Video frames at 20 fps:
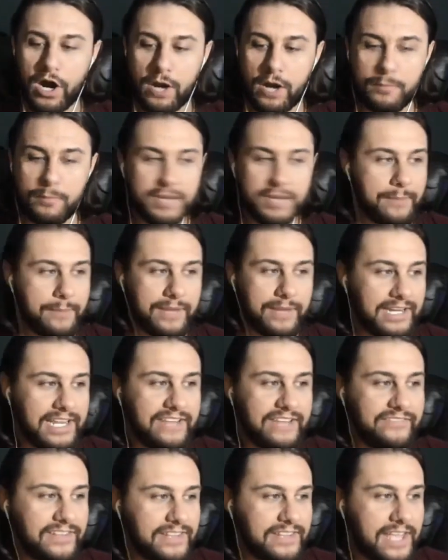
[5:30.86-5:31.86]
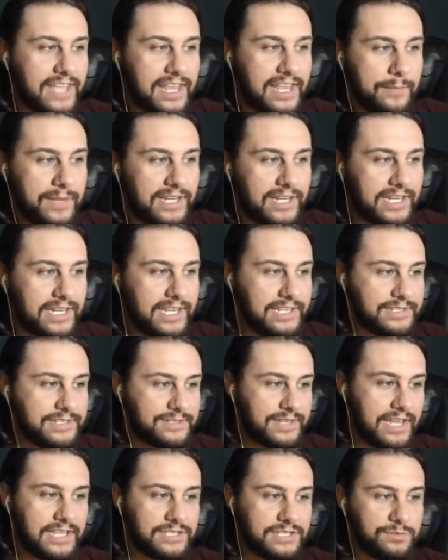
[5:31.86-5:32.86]
but I mean, even then, I mean,
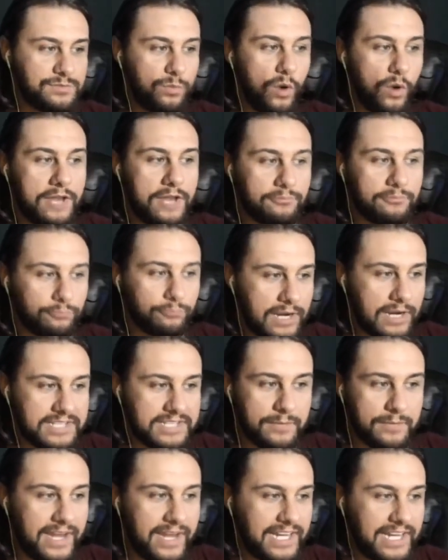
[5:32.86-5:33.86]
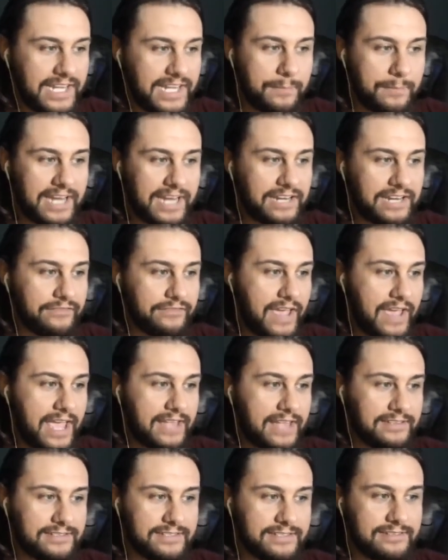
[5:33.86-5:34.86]
he's won WrestleMania main
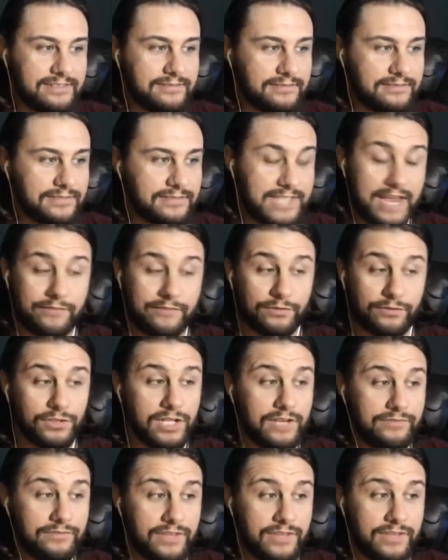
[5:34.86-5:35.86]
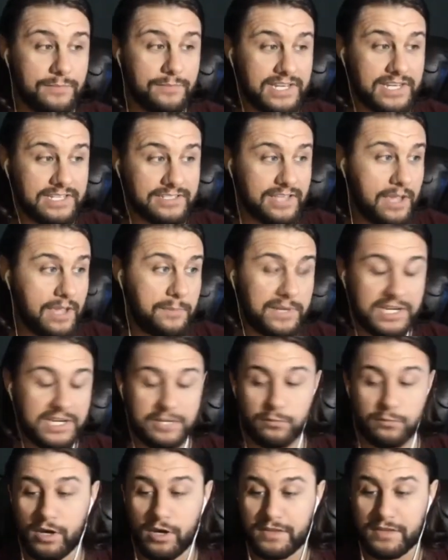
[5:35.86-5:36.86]
events, several of them. He
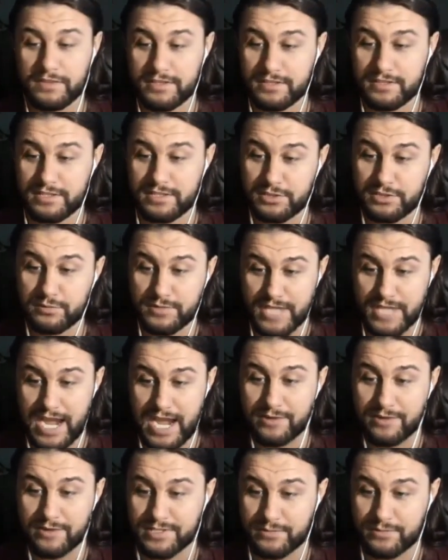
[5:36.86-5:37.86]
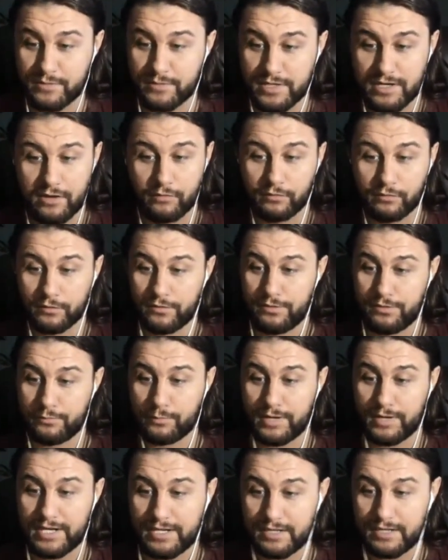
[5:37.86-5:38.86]
won the 2000 one over 3.